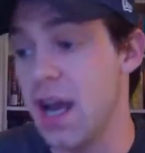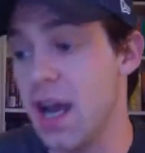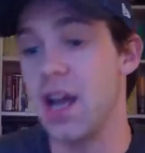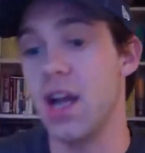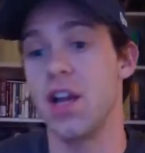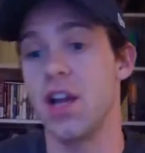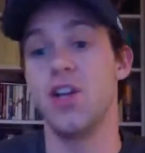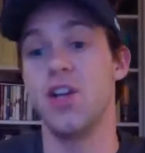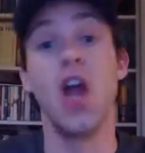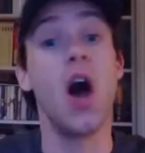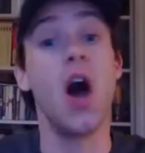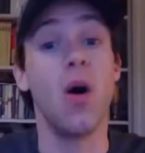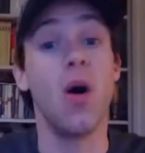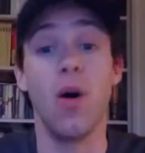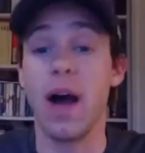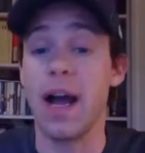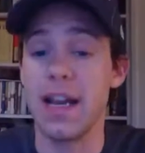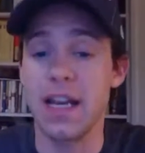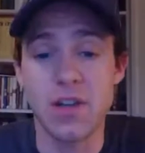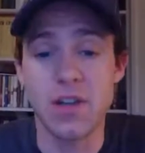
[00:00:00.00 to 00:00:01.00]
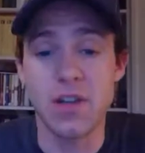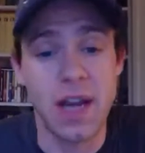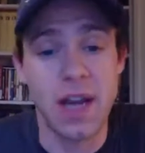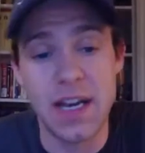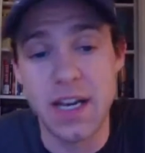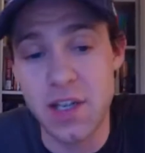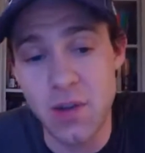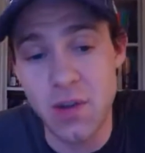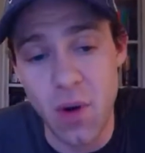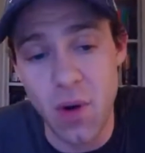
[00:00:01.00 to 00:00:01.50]
No, I
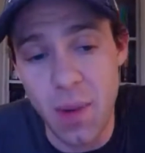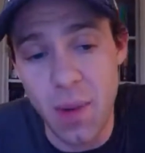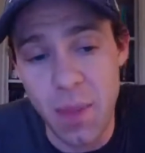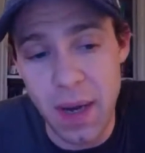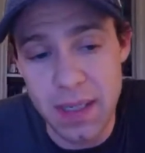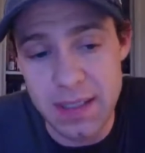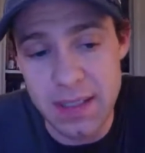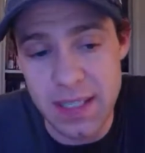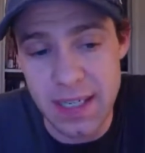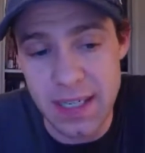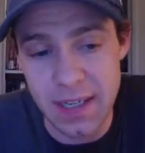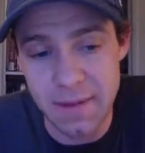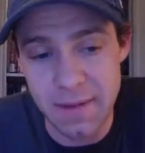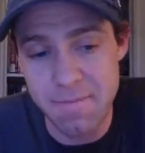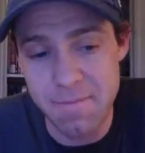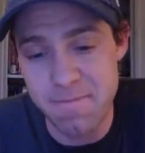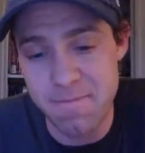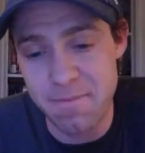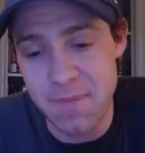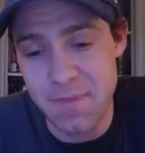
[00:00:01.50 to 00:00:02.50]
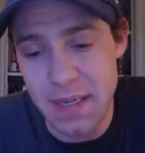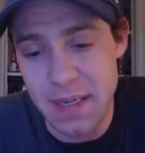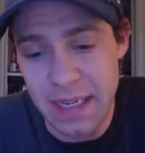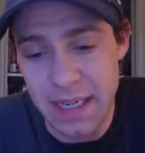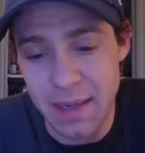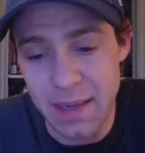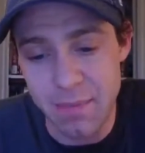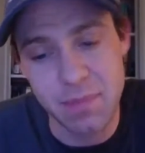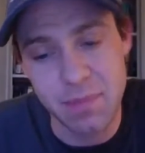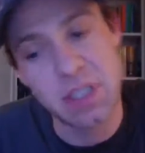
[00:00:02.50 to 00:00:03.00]
didn't grow up hunting,
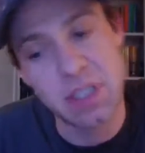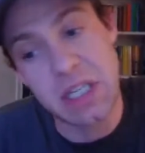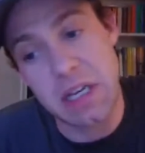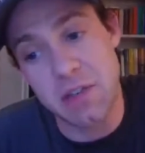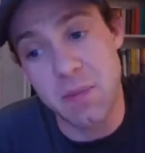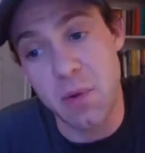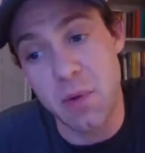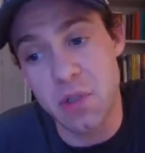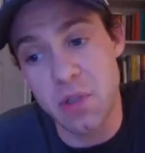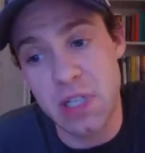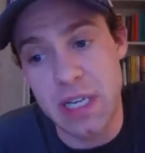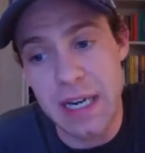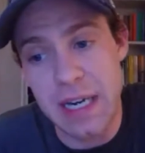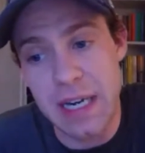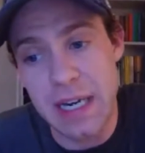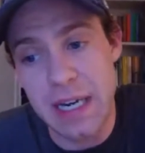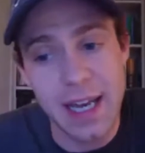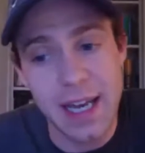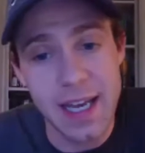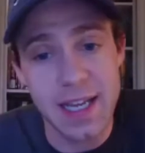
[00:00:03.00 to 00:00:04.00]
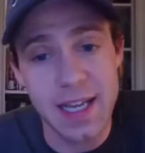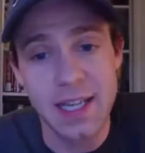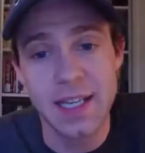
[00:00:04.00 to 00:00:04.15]
because I was mostly in LA.